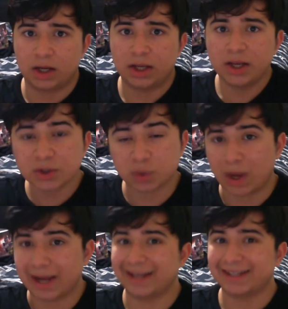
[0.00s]
here's
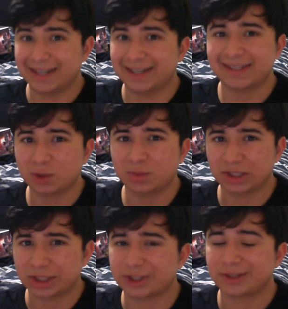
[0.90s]
why I hate tests so
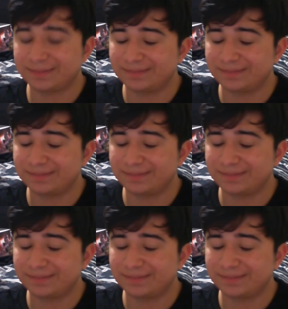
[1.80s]
much.